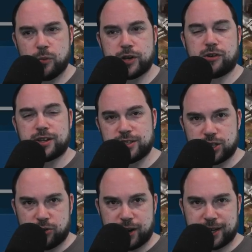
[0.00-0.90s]
when you're
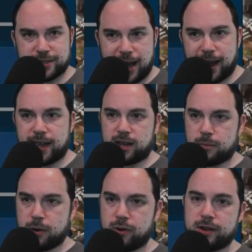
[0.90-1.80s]
considering attacking an
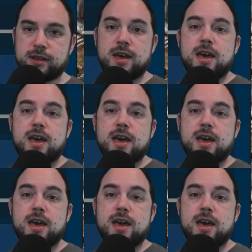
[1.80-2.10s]
opponent.